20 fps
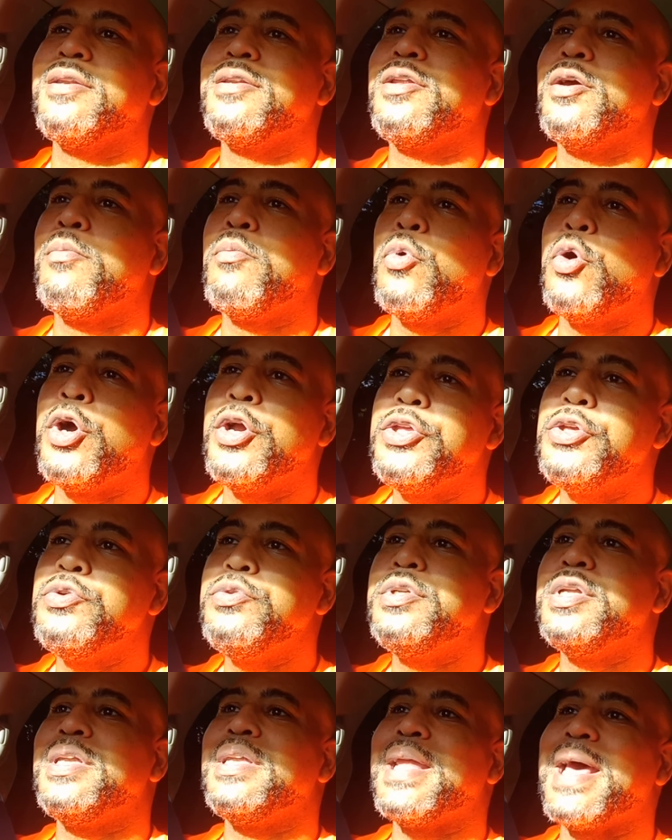The more
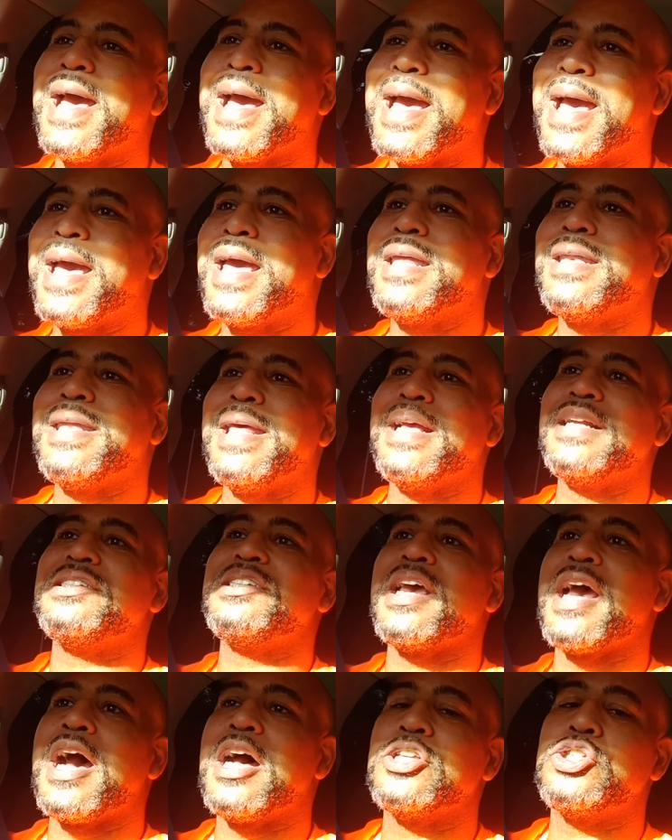you deny that
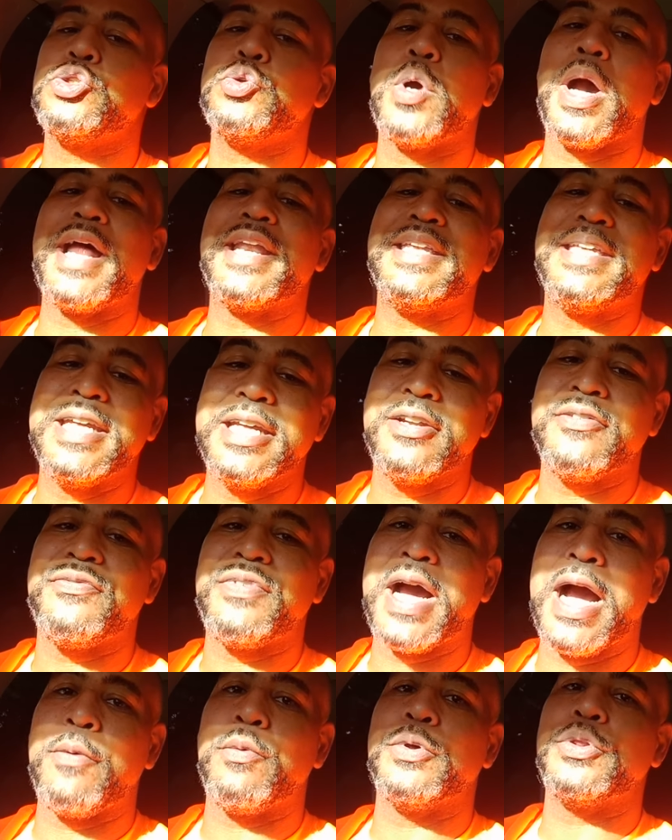child to
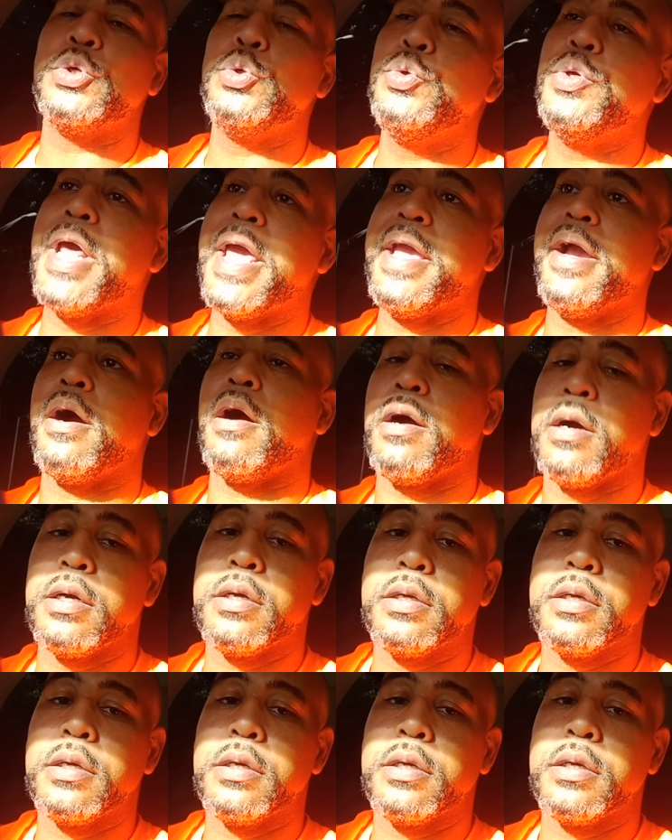identify with who they are.